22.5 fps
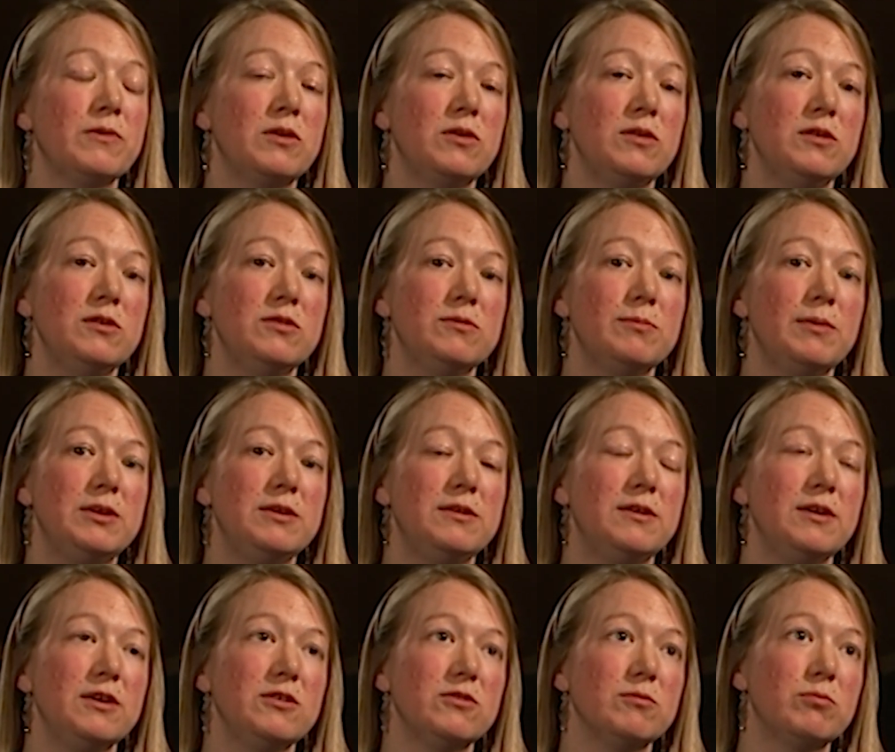This
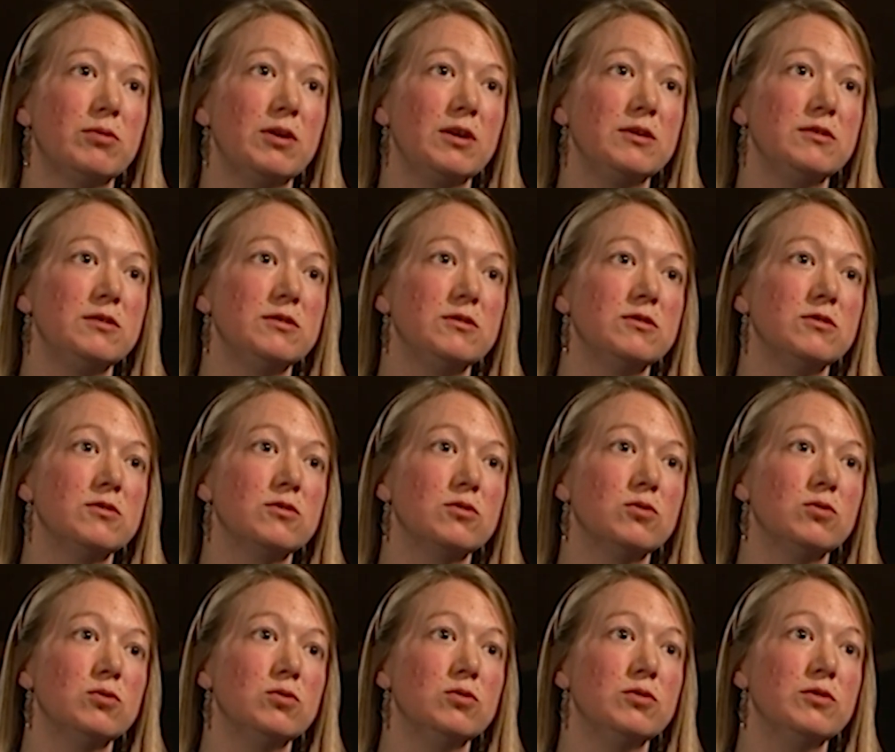meditation practice is
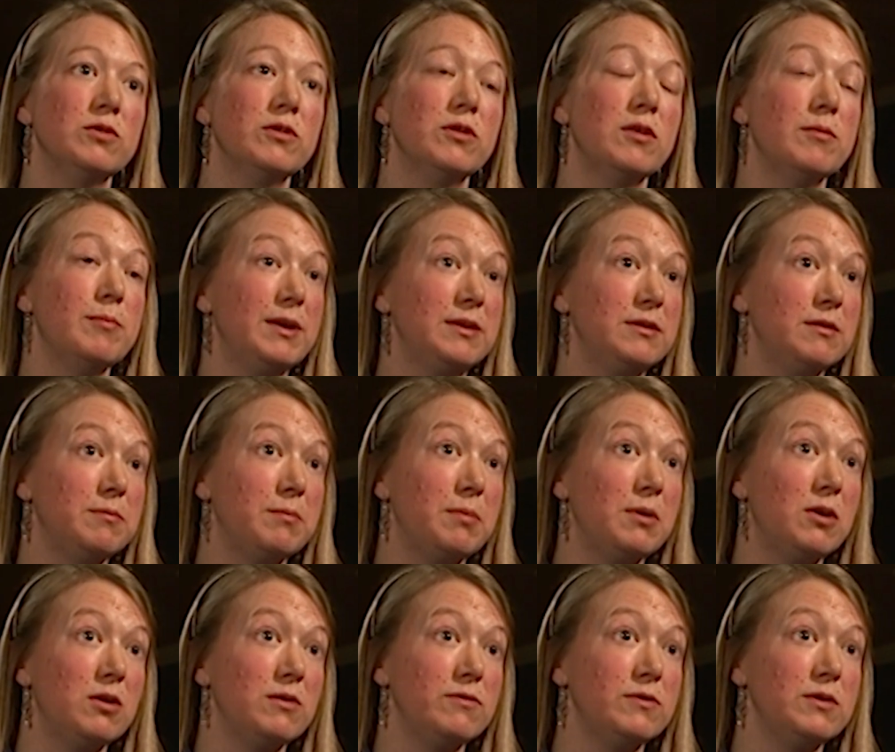called the metta
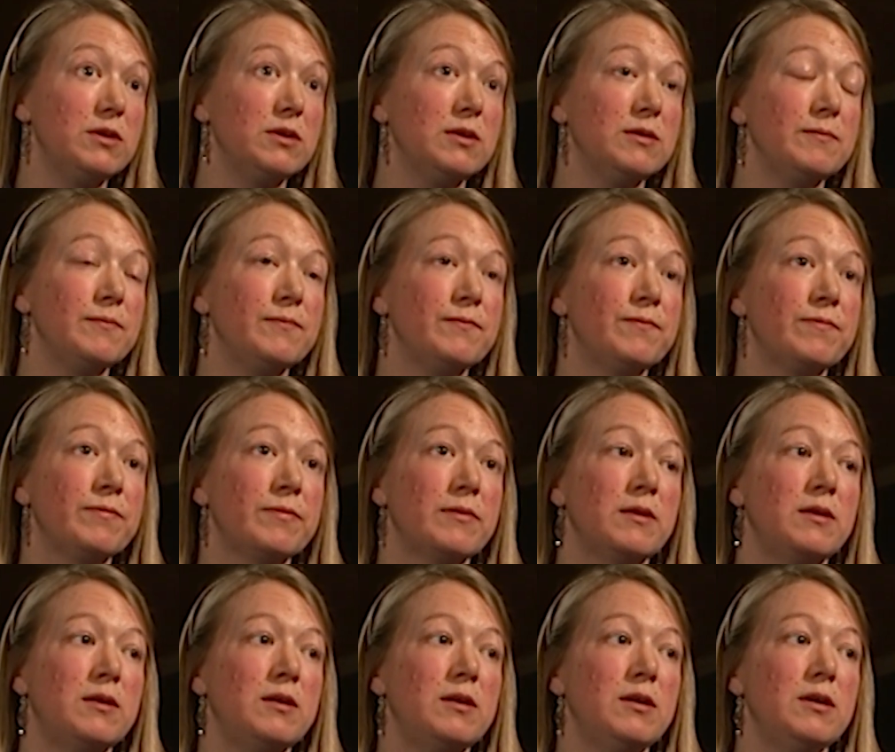bhavana.
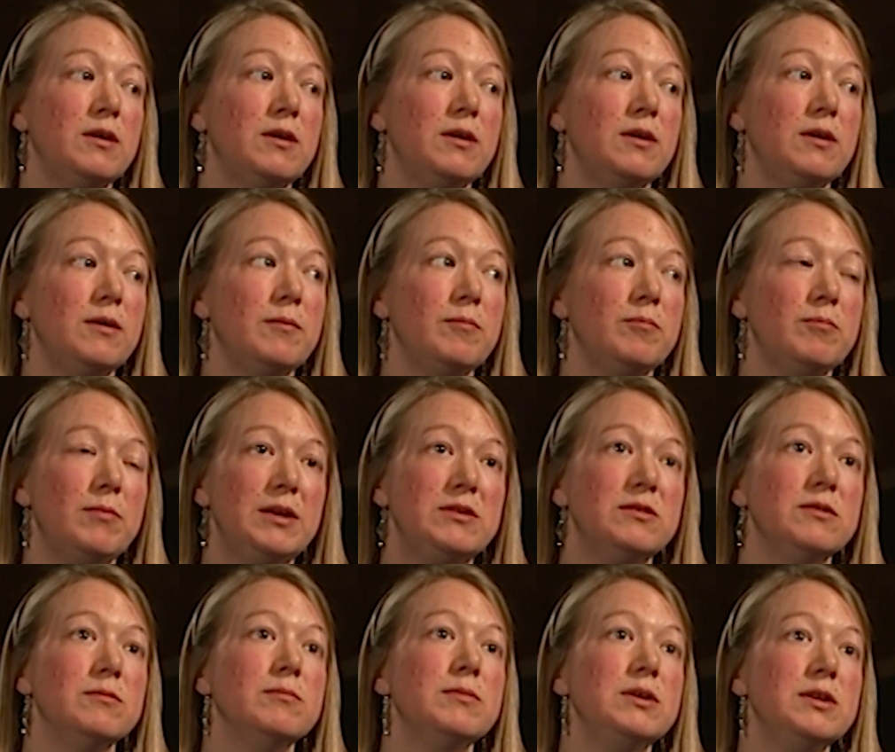
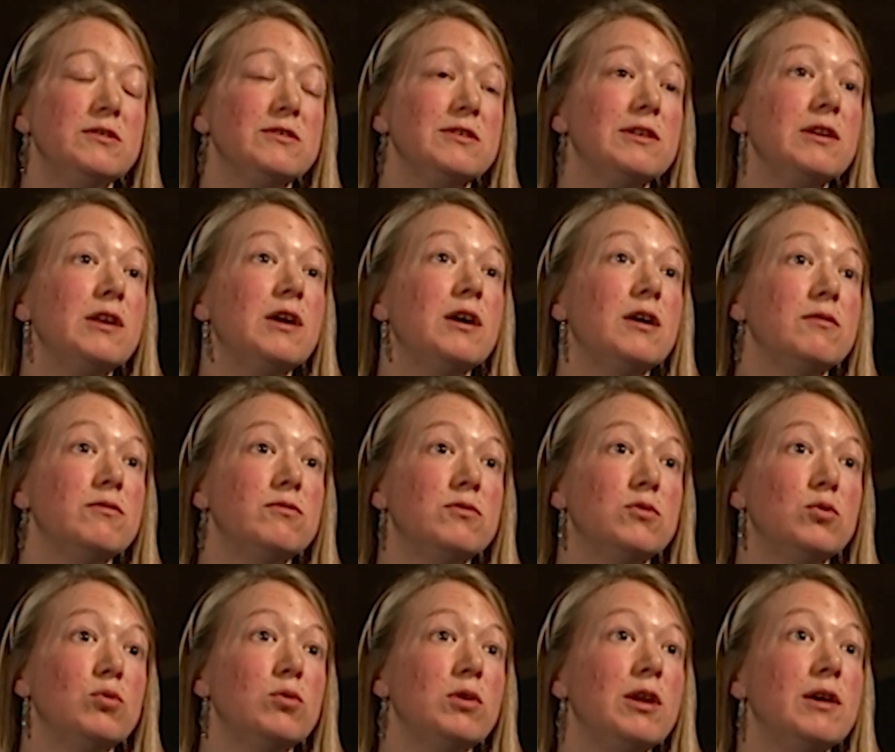Metta means love
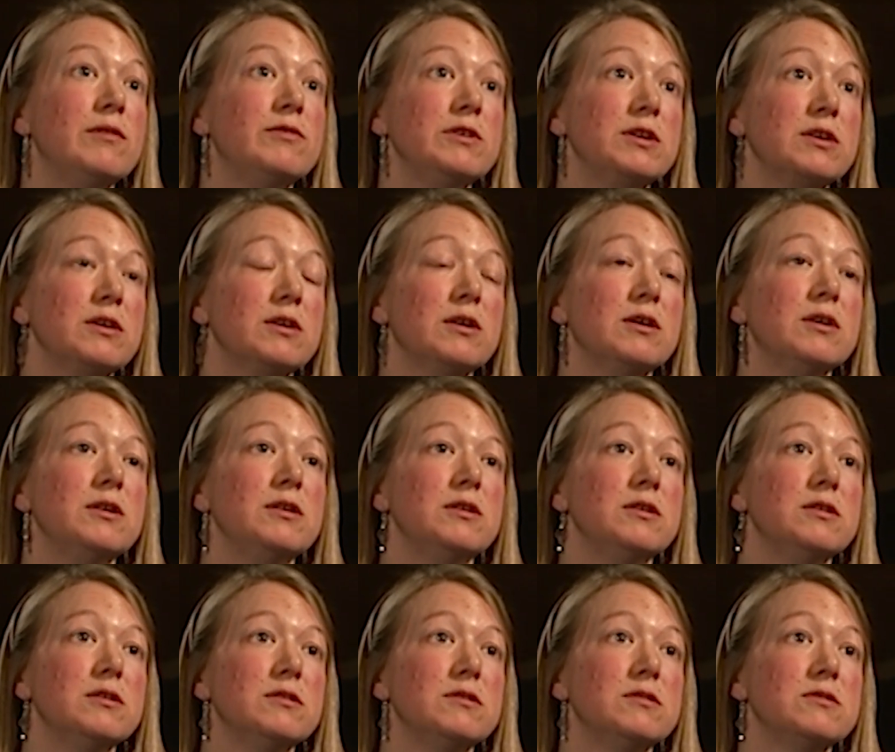or loving
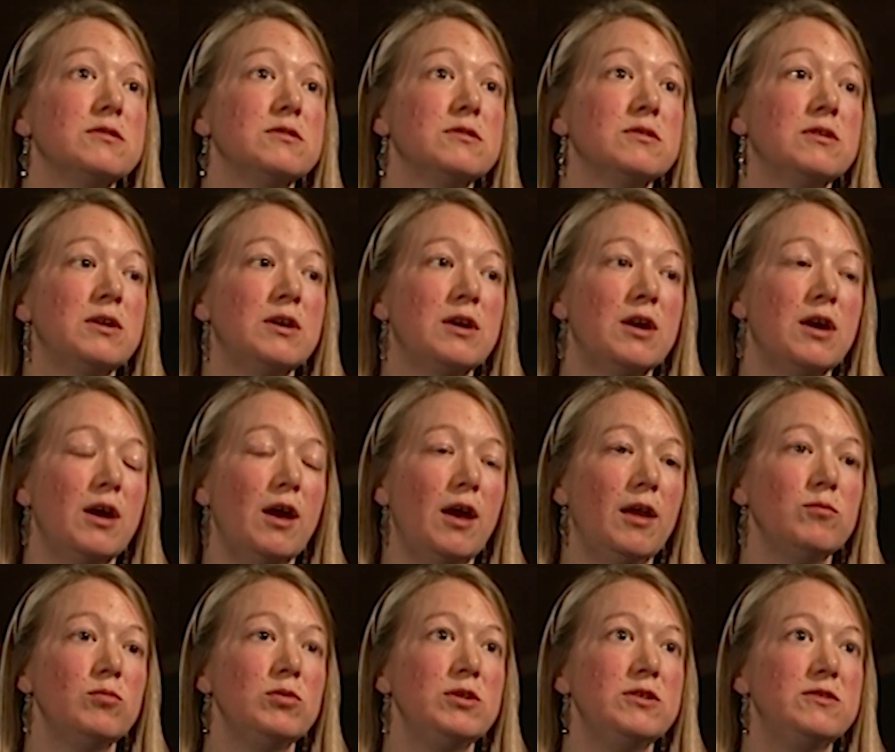kindness,
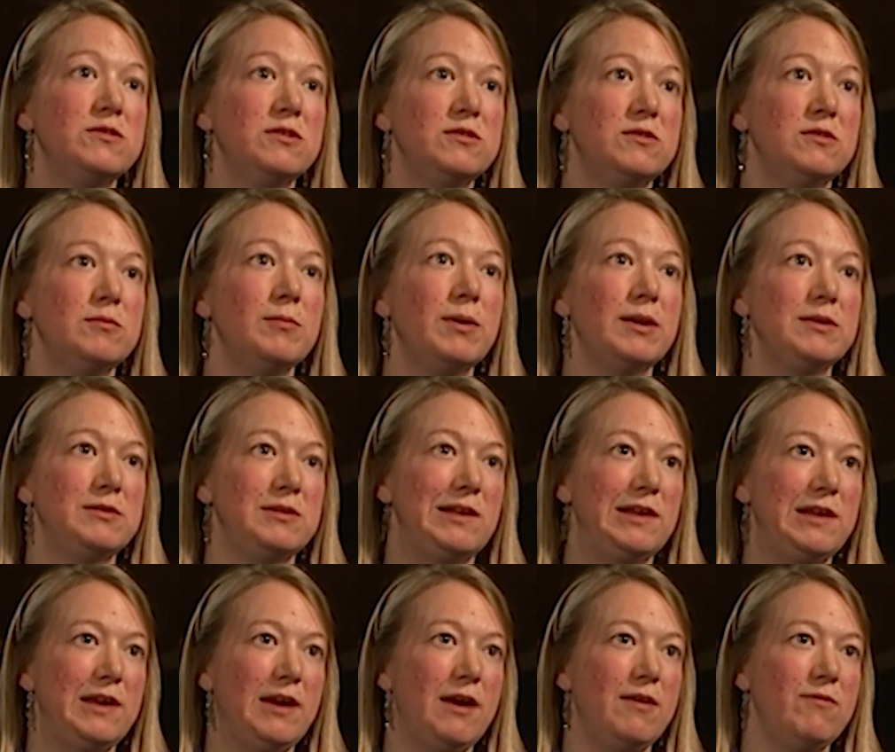and we
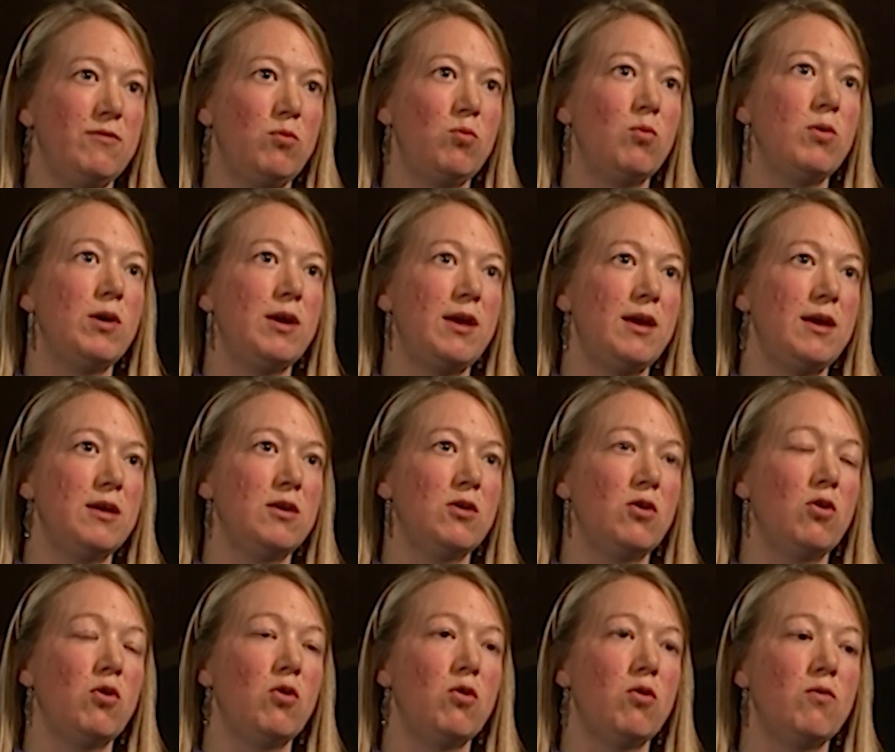systematically have a way
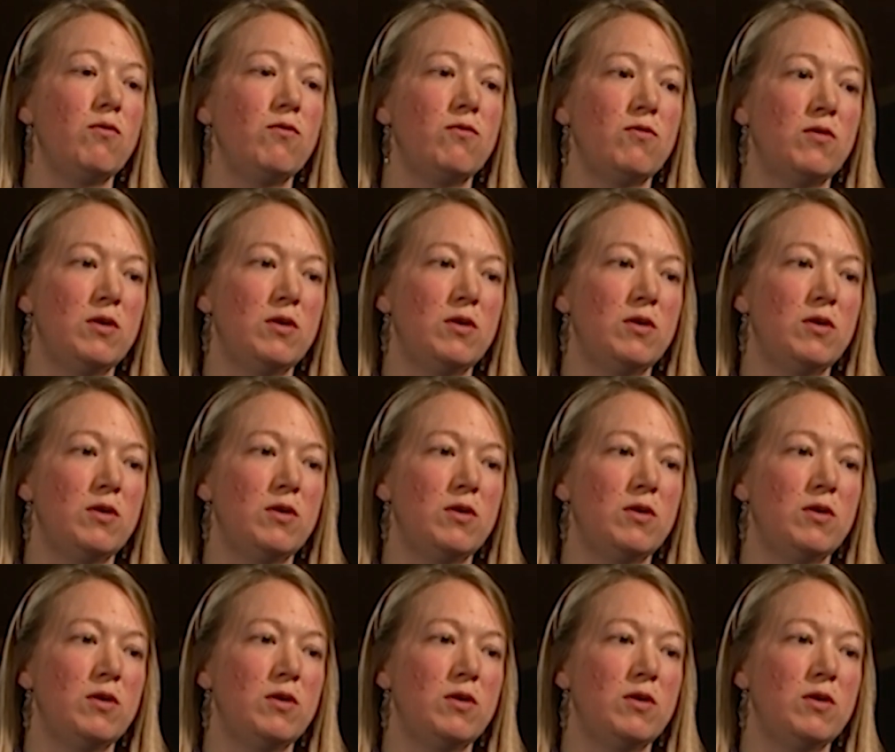of